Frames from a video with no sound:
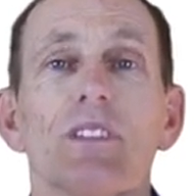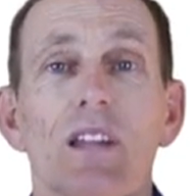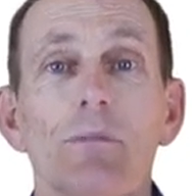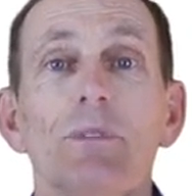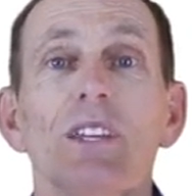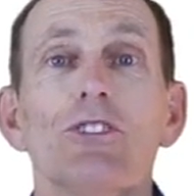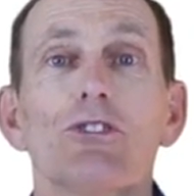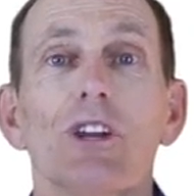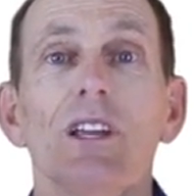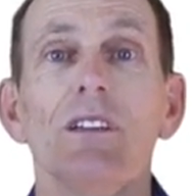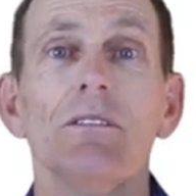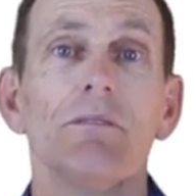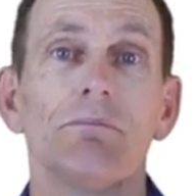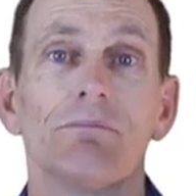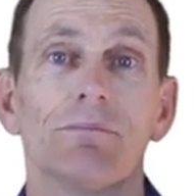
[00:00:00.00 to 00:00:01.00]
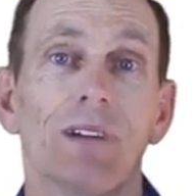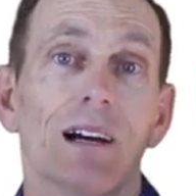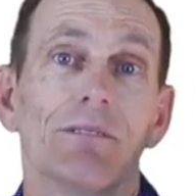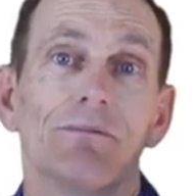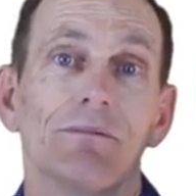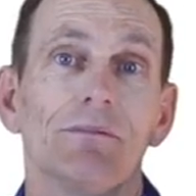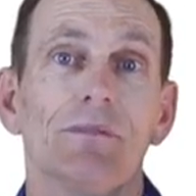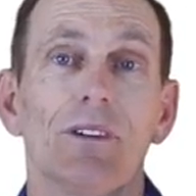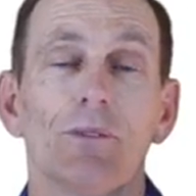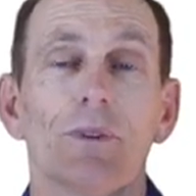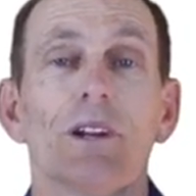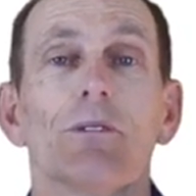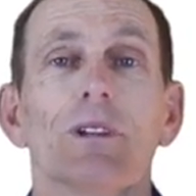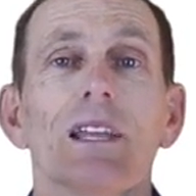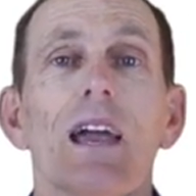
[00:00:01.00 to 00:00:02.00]
An empty tree, well, we
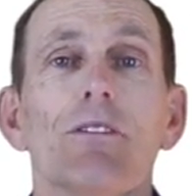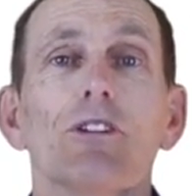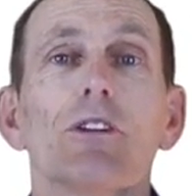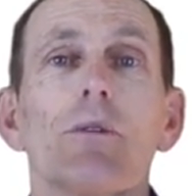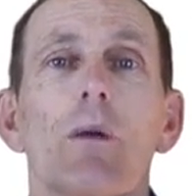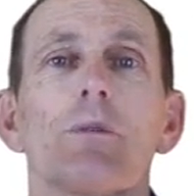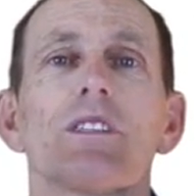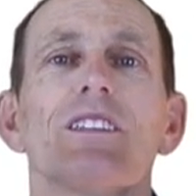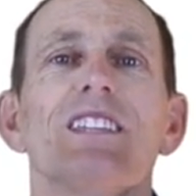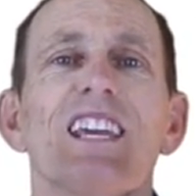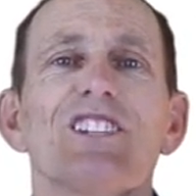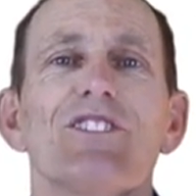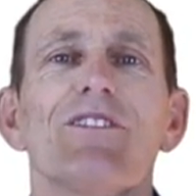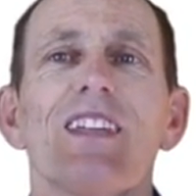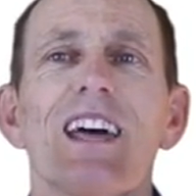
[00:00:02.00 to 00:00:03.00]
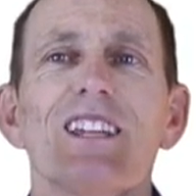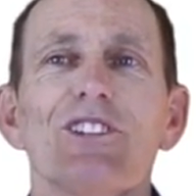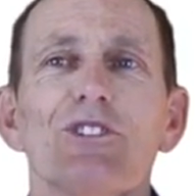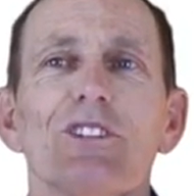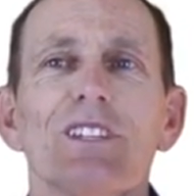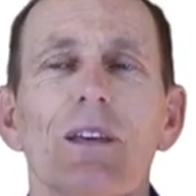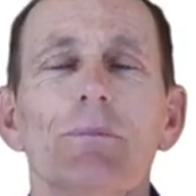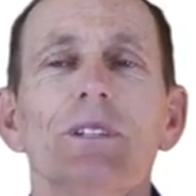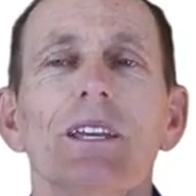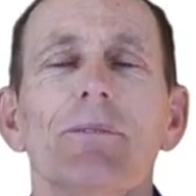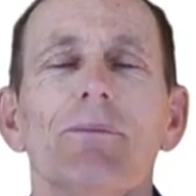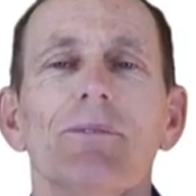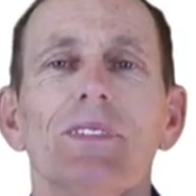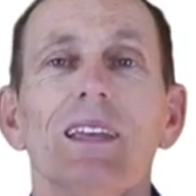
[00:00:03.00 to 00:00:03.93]
don't really have a good representation for that, it's just empty.